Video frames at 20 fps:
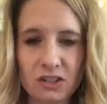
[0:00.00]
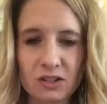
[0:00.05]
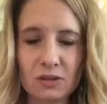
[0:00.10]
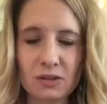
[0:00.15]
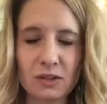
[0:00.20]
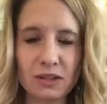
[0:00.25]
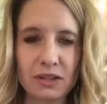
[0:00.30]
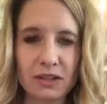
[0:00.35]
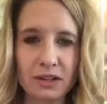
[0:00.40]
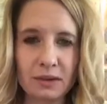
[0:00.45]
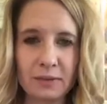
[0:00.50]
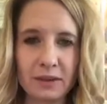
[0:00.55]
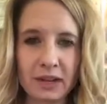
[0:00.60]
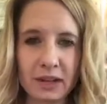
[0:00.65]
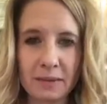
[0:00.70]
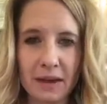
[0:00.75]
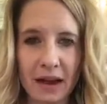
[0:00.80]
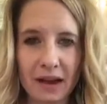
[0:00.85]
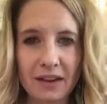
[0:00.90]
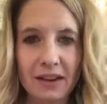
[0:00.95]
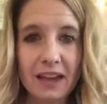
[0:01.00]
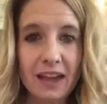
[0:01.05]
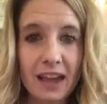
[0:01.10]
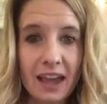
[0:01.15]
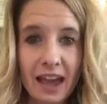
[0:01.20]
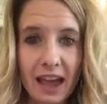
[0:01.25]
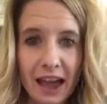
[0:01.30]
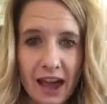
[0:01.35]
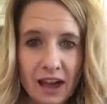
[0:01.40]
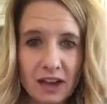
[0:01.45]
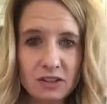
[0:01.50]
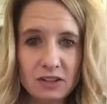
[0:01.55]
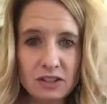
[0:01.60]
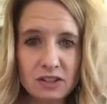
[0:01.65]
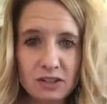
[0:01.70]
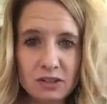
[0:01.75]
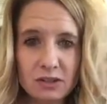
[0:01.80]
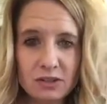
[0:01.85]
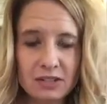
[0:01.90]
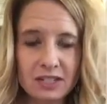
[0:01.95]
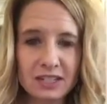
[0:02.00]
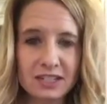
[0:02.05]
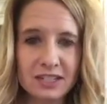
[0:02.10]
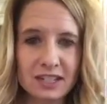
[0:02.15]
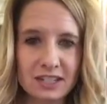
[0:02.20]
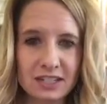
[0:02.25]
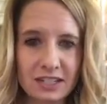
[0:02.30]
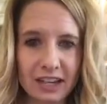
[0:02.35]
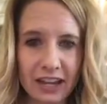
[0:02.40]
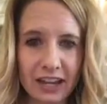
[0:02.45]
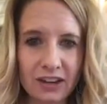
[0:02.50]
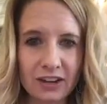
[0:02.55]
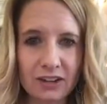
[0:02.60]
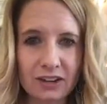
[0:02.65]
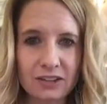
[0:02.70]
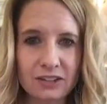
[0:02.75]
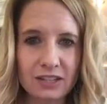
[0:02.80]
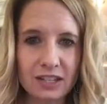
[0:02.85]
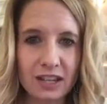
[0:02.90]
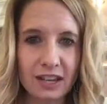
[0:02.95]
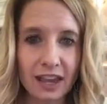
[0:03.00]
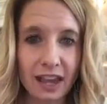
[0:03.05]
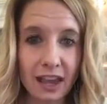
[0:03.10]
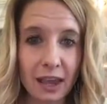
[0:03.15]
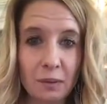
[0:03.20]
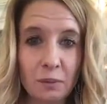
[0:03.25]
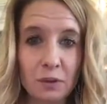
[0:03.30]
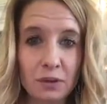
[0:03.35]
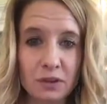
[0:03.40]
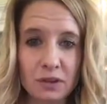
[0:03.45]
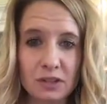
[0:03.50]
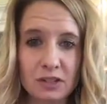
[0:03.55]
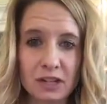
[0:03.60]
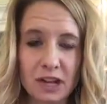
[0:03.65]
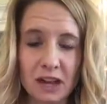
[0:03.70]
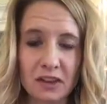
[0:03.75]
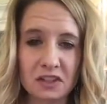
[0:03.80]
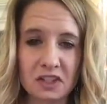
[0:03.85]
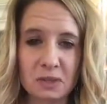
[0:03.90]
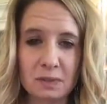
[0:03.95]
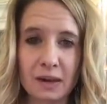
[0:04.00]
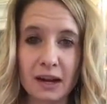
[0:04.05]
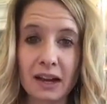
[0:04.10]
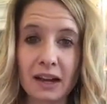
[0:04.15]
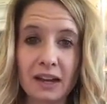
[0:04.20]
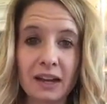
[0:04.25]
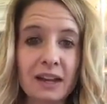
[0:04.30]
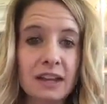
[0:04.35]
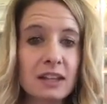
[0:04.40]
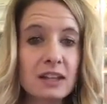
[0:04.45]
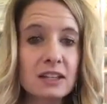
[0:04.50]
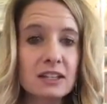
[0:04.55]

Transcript: to you a little bit about how to use these containers that came with your challenge pack.